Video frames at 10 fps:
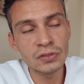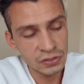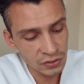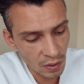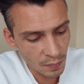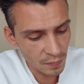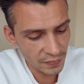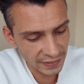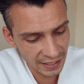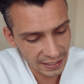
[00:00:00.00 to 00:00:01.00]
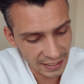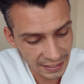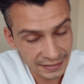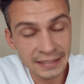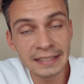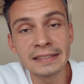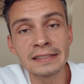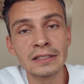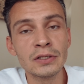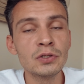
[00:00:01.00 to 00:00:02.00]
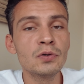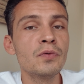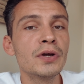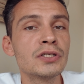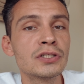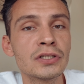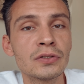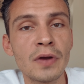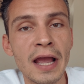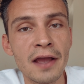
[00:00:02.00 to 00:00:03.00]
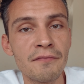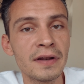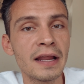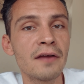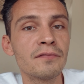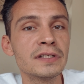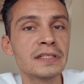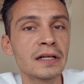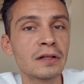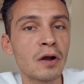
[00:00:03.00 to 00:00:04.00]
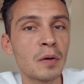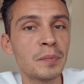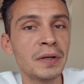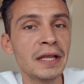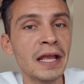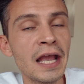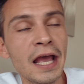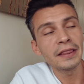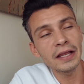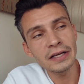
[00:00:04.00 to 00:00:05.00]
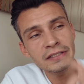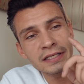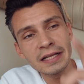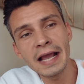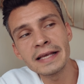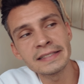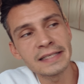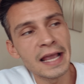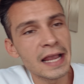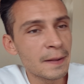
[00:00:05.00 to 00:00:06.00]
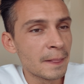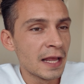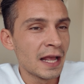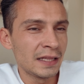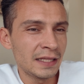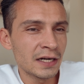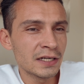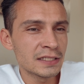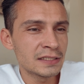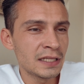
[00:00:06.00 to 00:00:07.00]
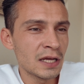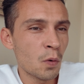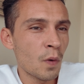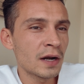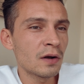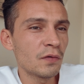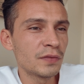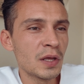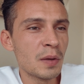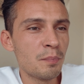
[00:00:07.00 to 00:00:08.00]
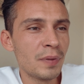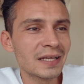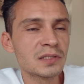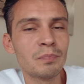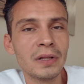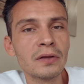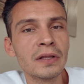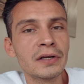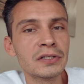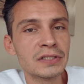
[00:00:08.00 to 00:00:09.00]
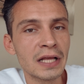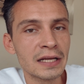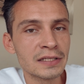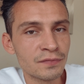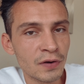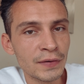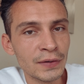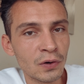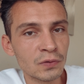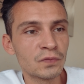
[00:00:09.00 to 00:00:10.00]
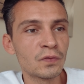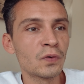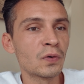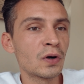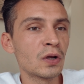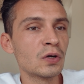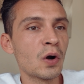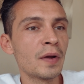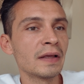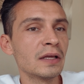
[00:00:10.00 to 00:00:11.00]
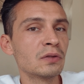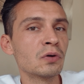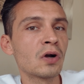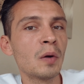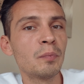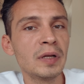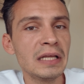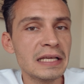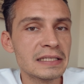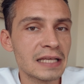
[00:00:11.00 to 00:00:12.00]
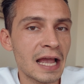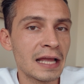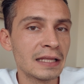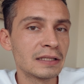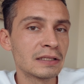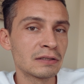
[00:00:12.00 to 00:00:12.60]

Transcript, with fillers: something like this you wish to have in every single company. There is a nice saying there is the one of the biggest billionaires that is very known for going into companies and